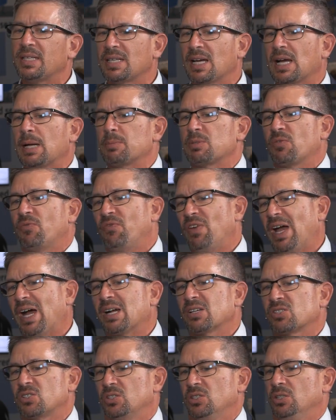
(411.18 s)
times
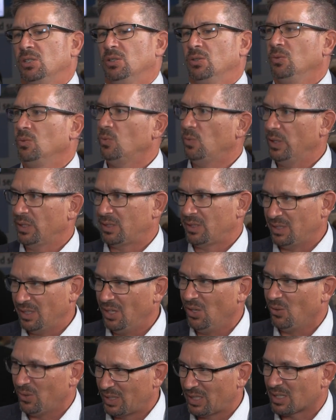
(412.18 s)
faster with, you
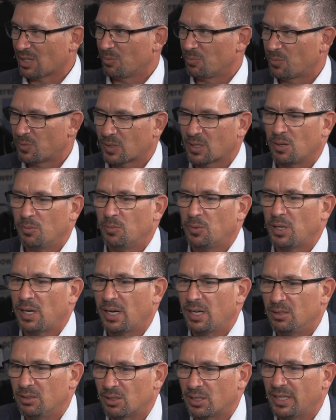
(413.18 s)
know, with the
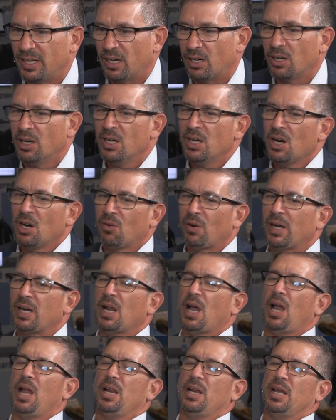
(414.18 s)
compiler here, yeah. right?
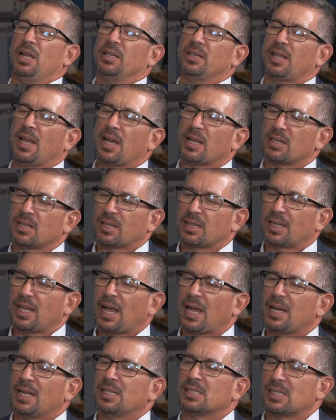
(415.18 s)
And, and that,
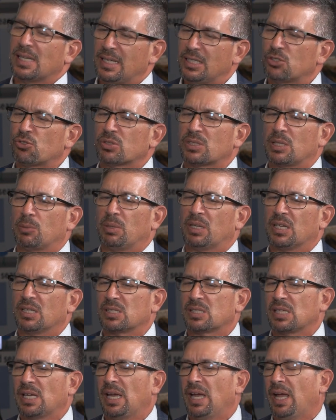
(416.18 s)
that is interesting
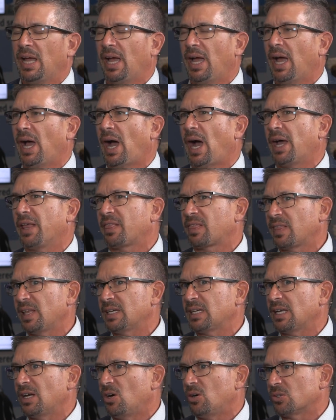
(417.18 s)
because I
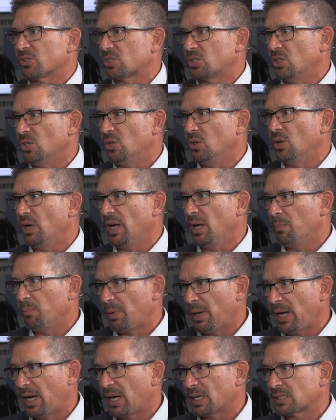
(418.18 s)
think it also
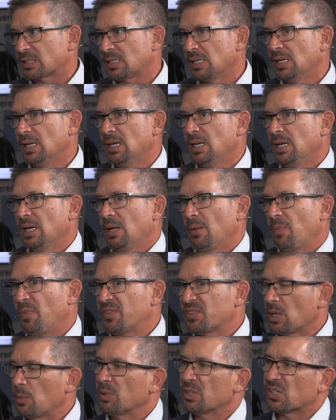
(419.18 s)
impacts
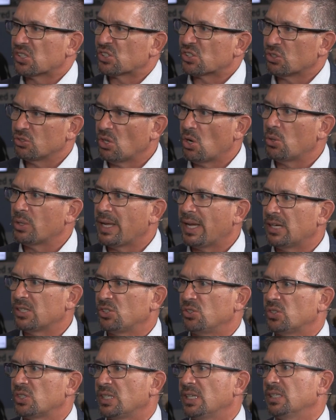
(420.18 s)
some of the slowdowns
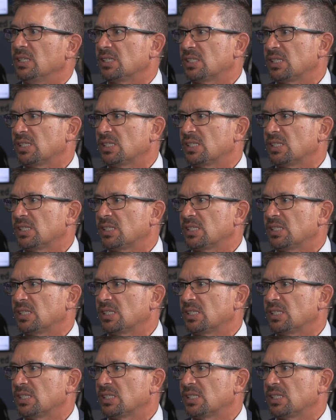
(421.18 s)
you see in the